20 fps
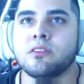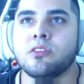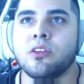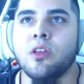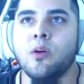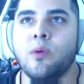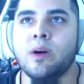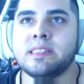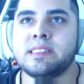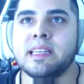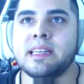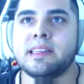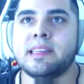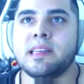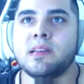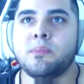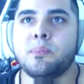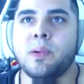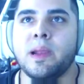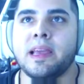So the ones that
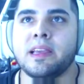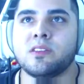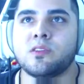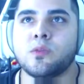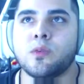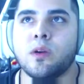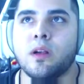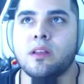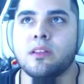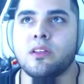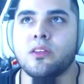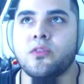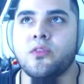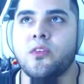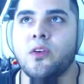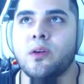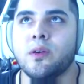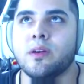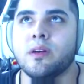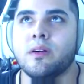did place were on the
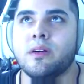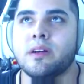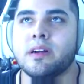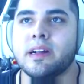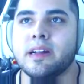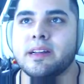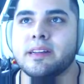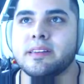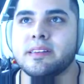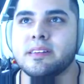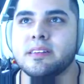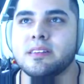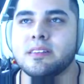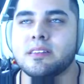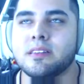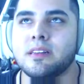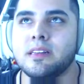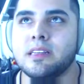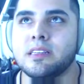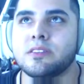floor. Okay.
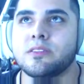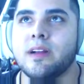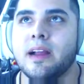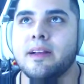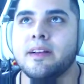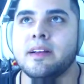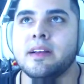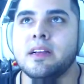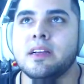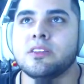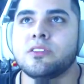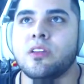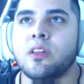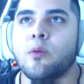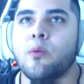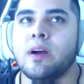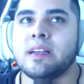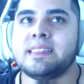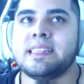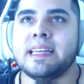So let's grab. So
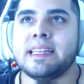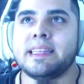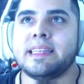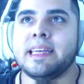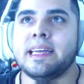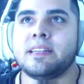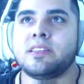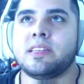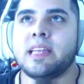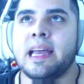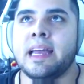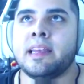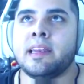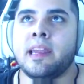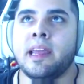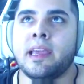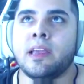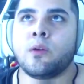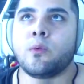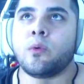the ones that did
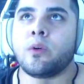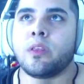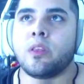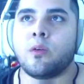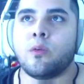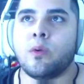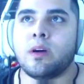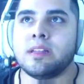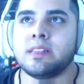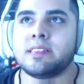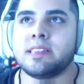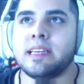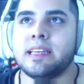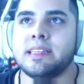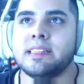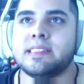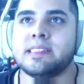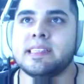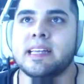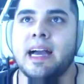detonate were the ones
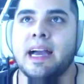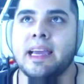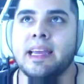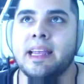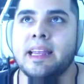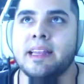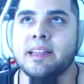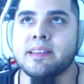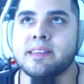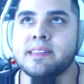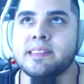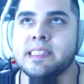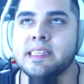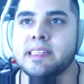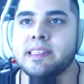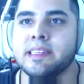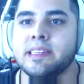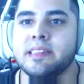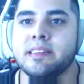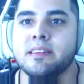inside in the
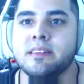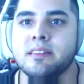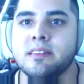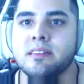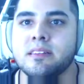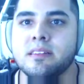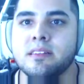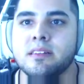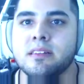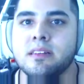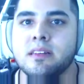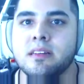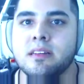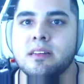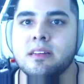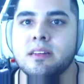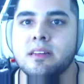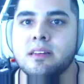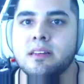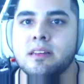ceiling.
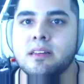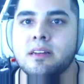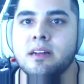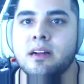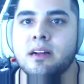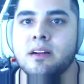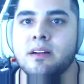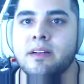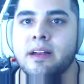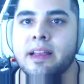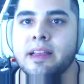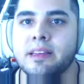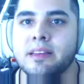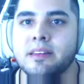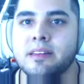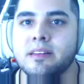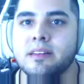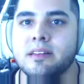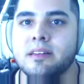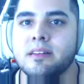All right.
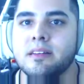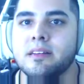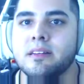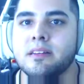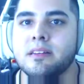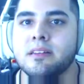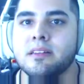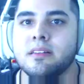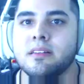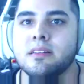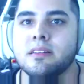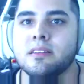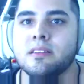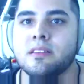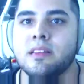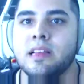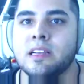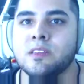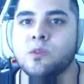So